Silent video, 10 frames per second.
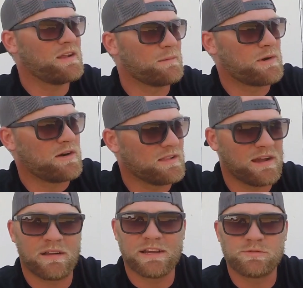that I'm currently
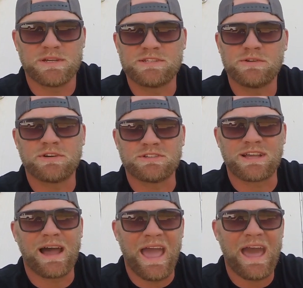on HP Tuners,
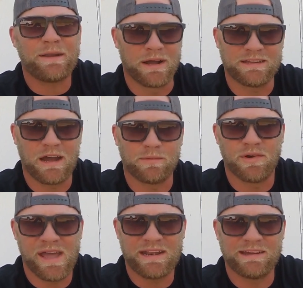I had my Diablo
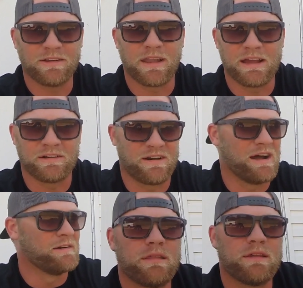handheld laying
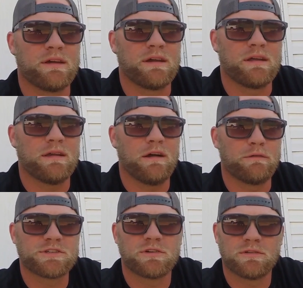around. The
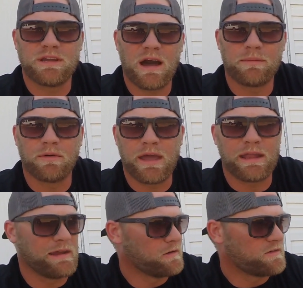original Diablo
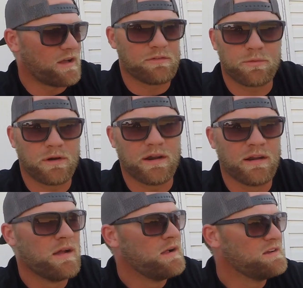handheld software
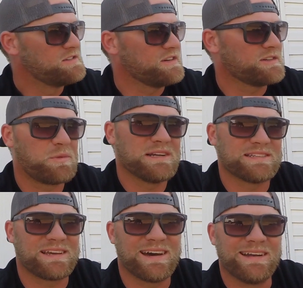just
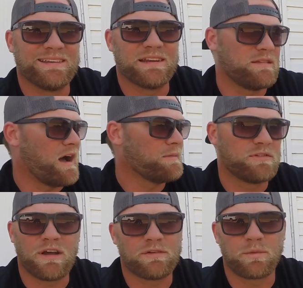wasn't cutting it. Diablo
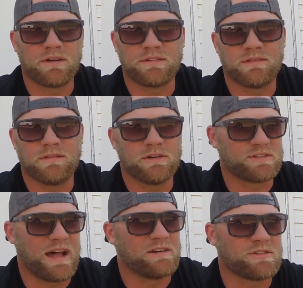software is no
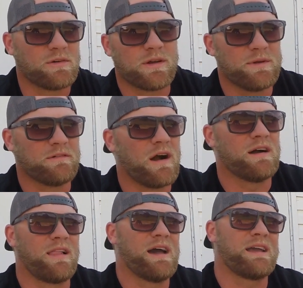slouch, don't get me
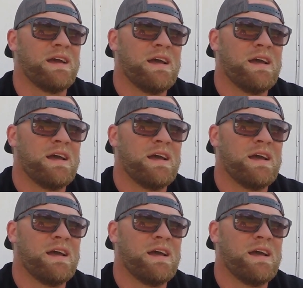wrong. Like,